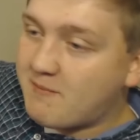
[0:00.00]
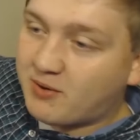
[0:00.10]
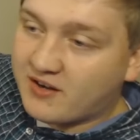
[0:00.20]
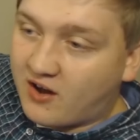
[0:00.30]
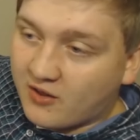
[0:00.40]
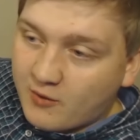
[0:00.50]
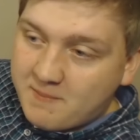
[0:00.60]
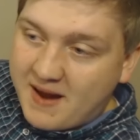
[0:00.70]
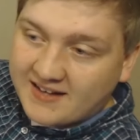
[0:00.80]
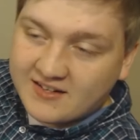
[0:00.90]
if I put it all the way
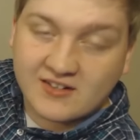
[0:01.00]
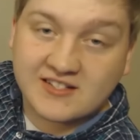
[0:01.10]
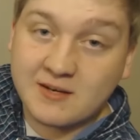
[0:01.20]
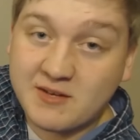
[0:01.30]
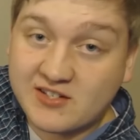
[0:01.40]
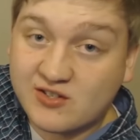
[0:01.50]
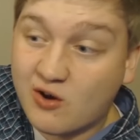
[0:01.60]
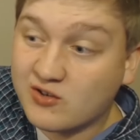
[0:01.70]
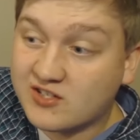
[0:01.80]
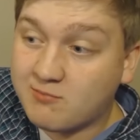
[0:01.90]
back there, it's gonna be
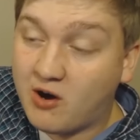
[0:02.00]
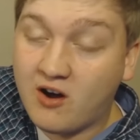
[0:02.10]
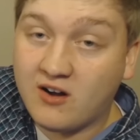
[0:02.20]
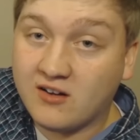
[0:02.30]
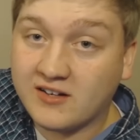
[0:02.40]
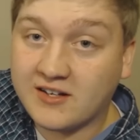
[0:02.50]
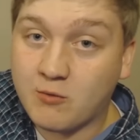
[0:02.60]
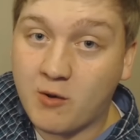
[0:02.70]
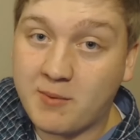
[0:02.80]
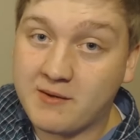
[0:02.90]
so small you
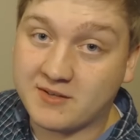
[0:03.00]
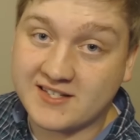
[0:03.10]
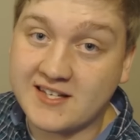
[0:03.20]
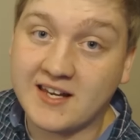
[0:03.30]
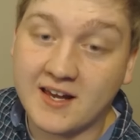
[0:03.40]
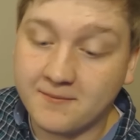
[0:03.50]
won't be able to see